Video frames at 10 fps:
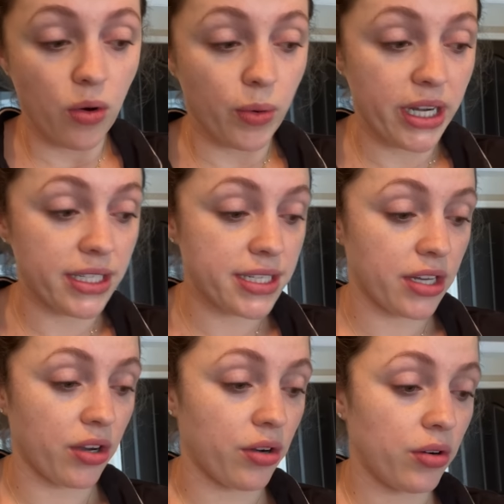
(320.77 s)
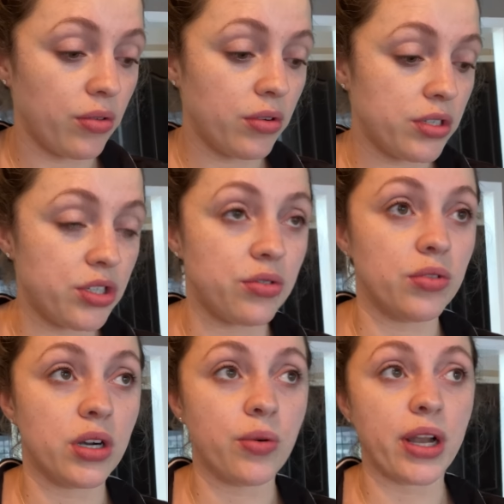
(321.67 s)
We need to go do
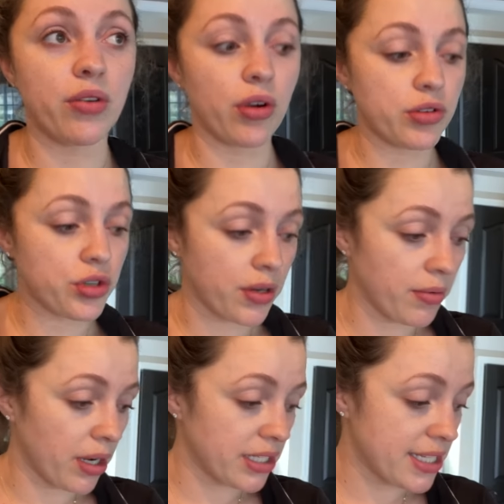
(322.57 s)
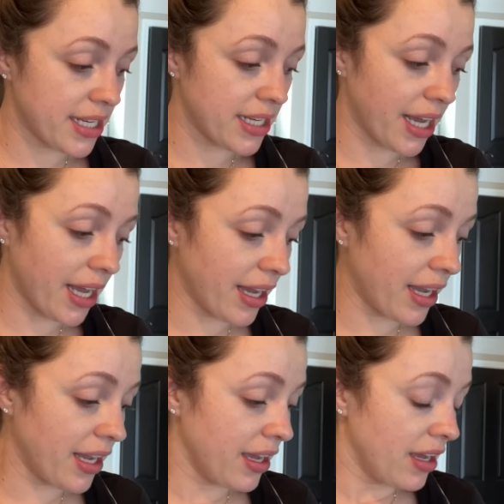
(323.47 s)
a quick grocery run
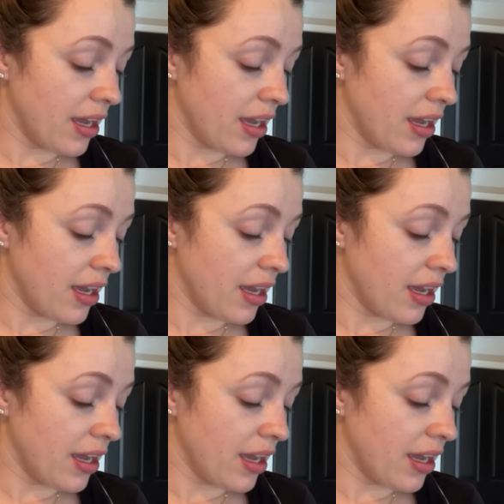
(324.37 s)
today.